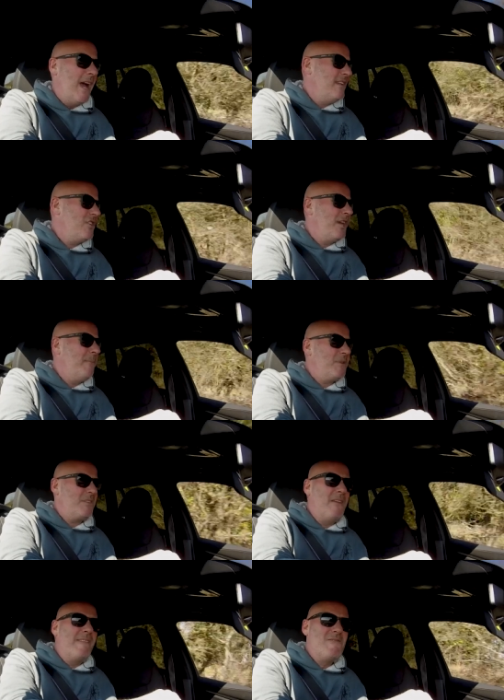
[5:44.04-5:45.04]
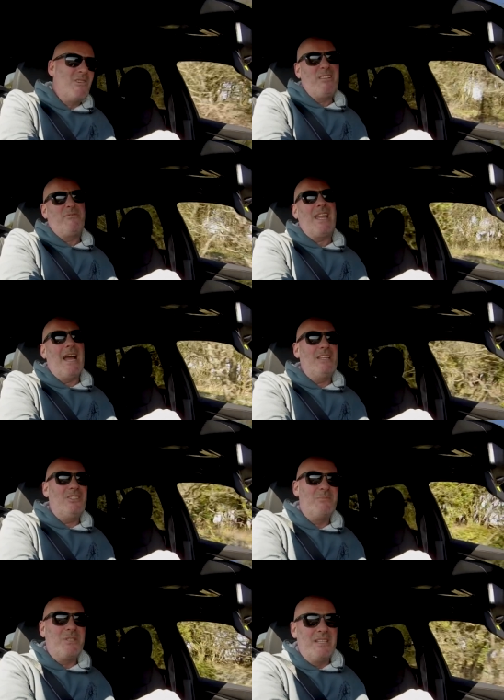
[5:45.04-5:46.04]
or eight chimps. I don't know if you get eight
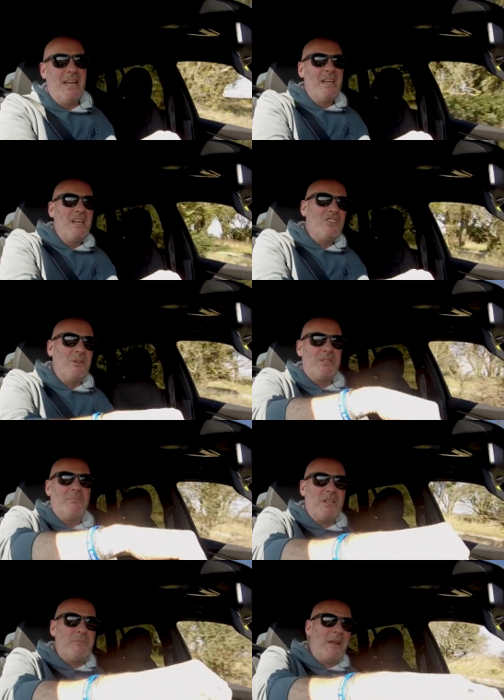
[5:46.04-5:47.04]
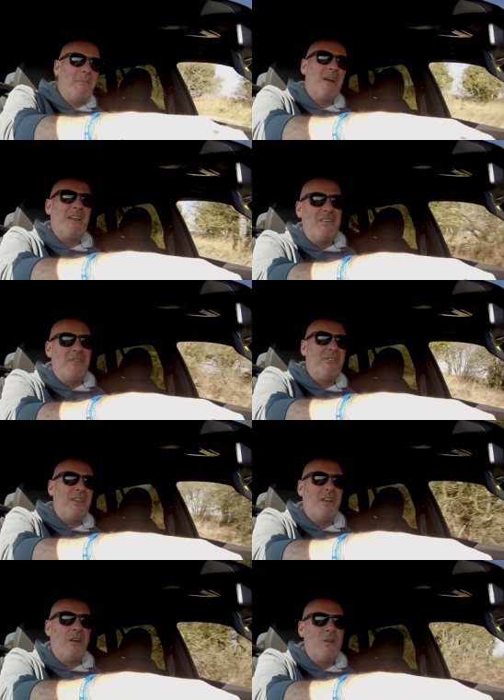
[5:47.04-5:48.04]
chimps in there. Chimps are much bigger monkey than you
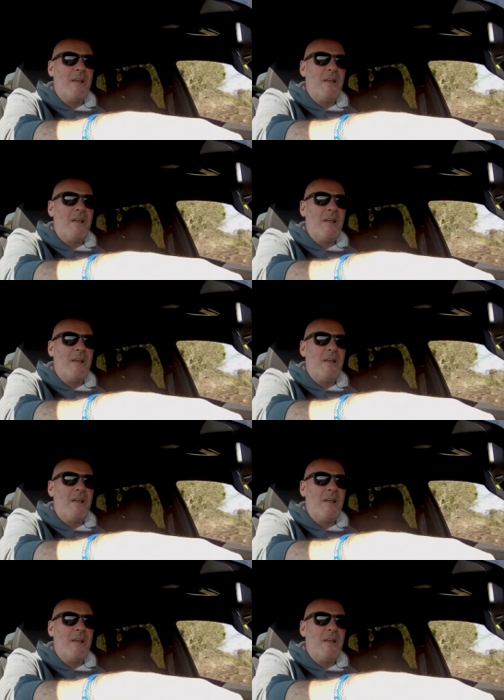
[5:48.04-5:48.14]
think, you know.